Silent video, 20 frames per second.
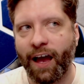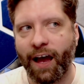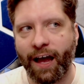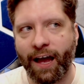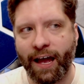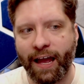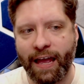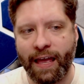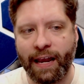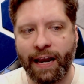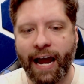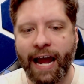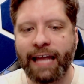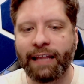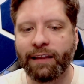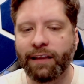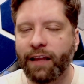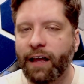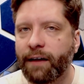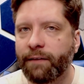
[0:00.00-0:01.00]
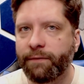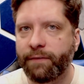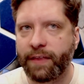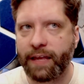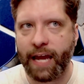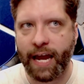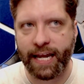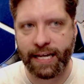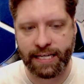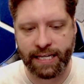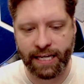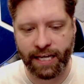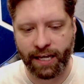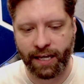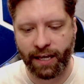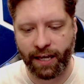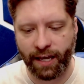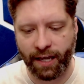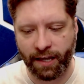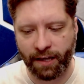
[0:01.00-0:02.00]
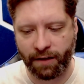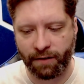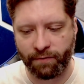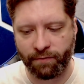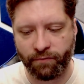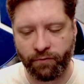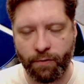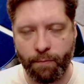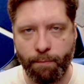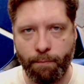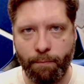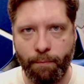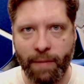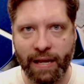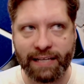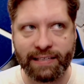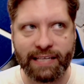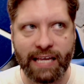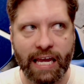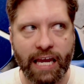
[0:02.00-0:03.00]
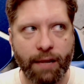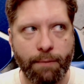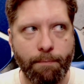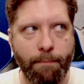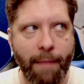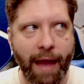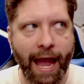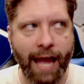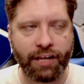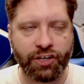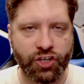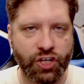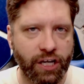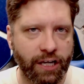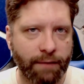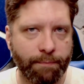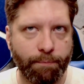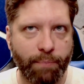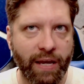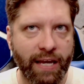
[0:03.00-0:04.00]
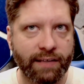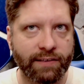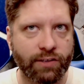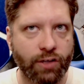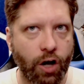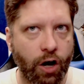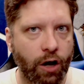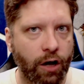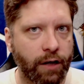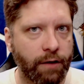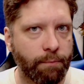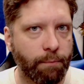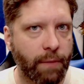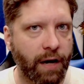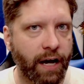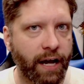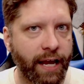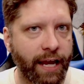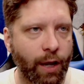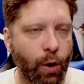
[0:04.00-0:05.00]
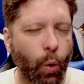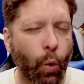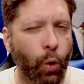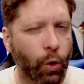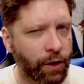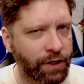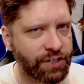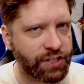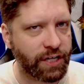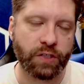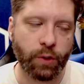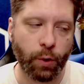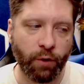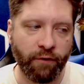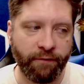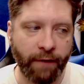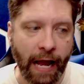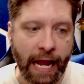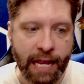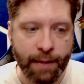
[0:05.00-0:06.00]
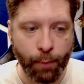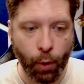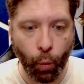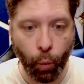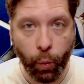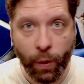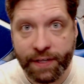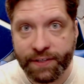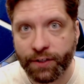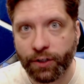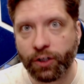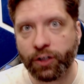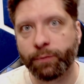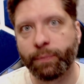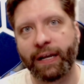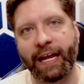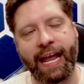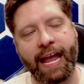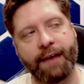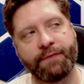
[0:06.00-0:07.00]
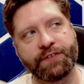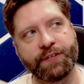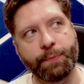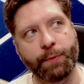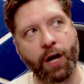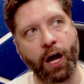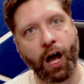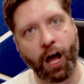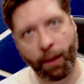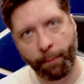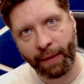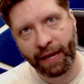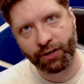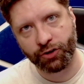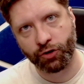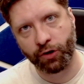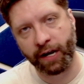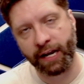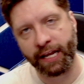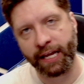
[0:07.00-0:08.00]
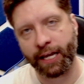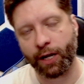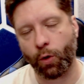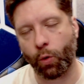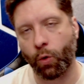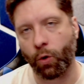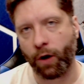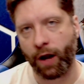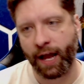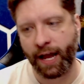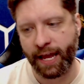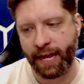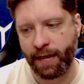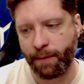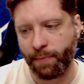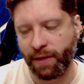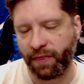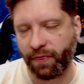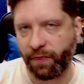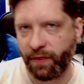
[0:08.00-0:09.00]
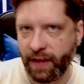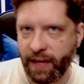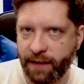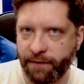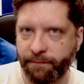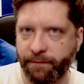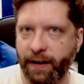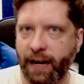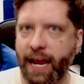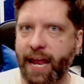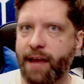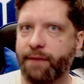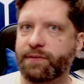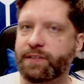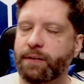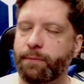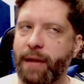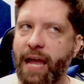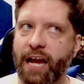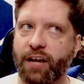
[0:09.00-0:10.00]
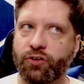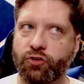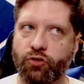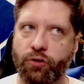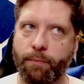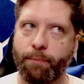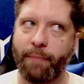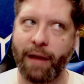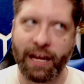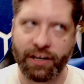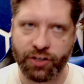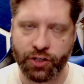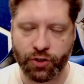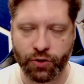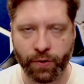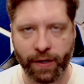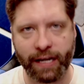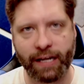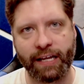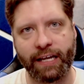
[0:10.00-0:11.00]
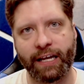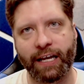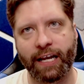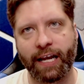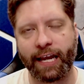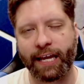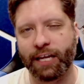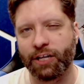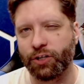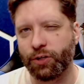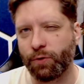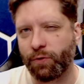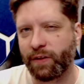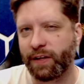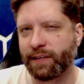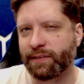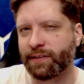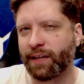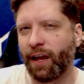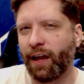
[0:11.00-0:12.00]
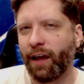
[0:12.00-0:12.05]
And I love the idea of mixing and matching based on my origin. So if I am a wizard, but I have some combat training, or I am a thief and I have some extra magic training, and I can do these